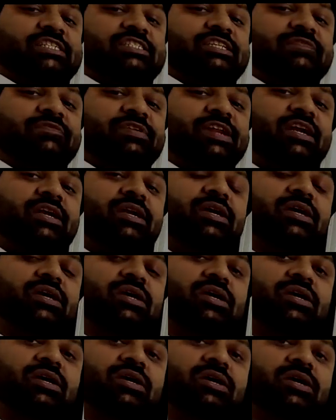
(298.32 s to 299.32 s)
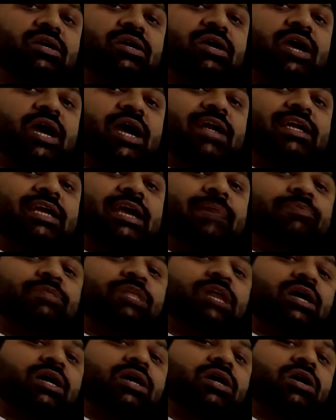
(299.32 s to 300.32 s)
as dividend and kept
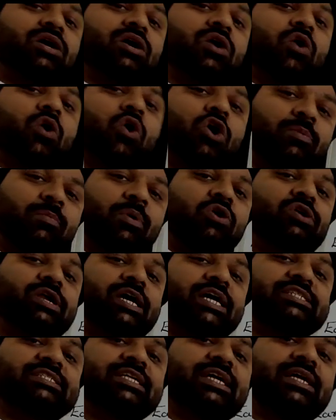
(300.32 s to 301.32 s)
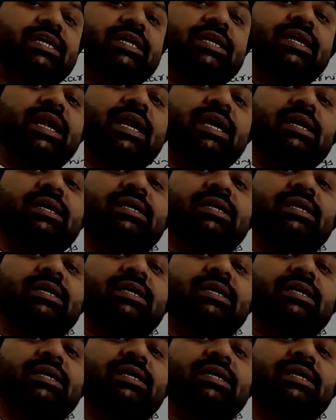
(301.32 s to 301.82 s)
the whole amount as the net